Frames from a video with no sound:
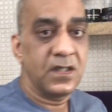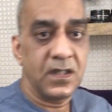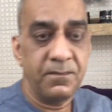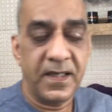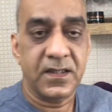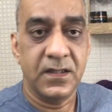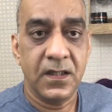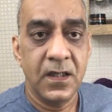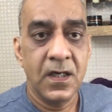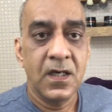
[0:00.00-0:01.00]
method.
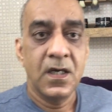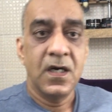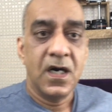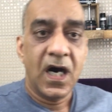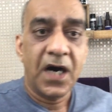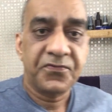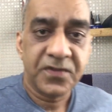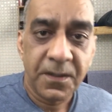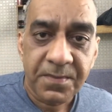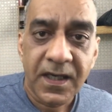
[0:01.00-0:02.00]
After
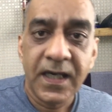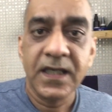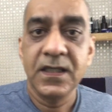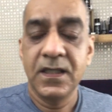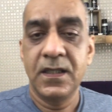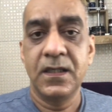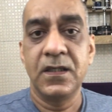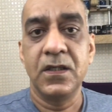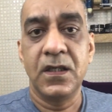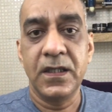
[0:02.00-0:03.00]
applying,
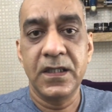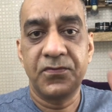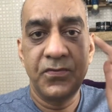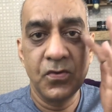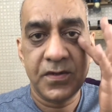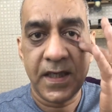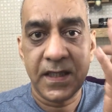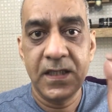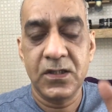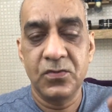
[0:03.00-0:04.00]
in a few
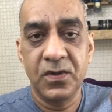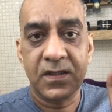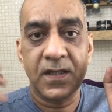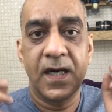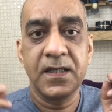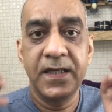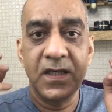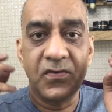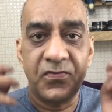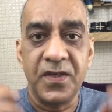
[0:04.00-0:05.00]
seconds you will start
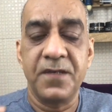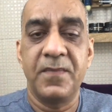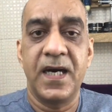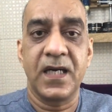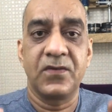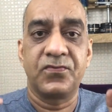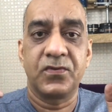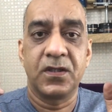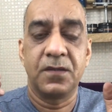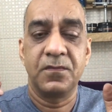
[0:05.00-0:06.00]
getting feedback
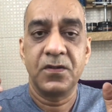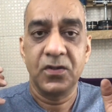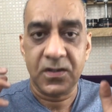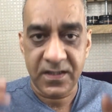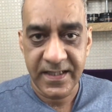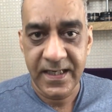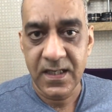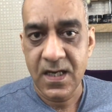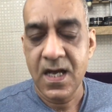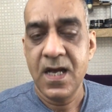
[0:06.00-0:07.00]
from your
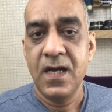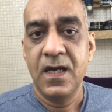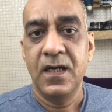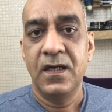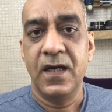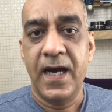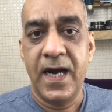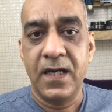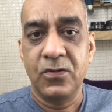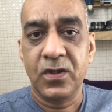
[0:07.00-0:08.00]
skin,
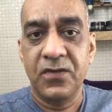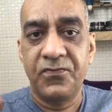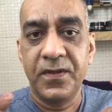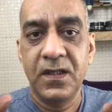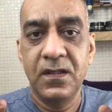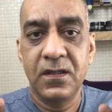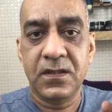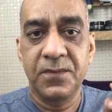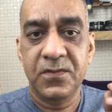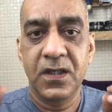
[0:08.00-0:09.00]
and you can feel
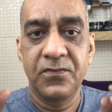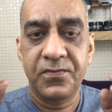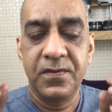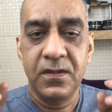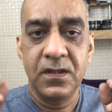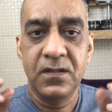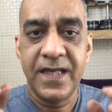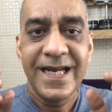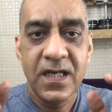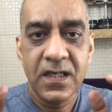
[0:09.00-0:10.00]
some sort of
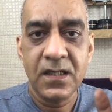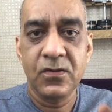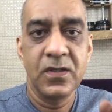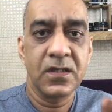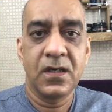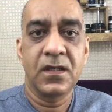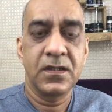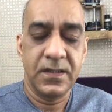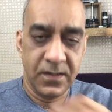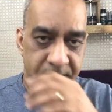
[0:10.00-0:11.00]
tingling going on
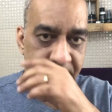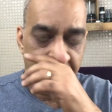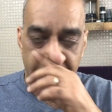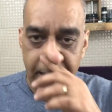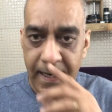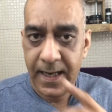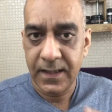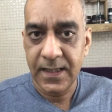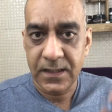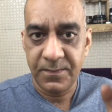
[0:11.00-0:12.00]
in your skin, and
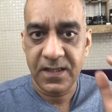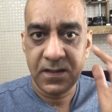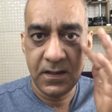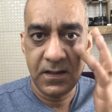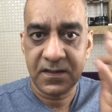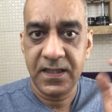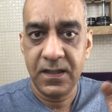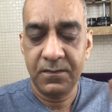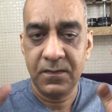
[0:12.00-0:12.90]
that's basically the skin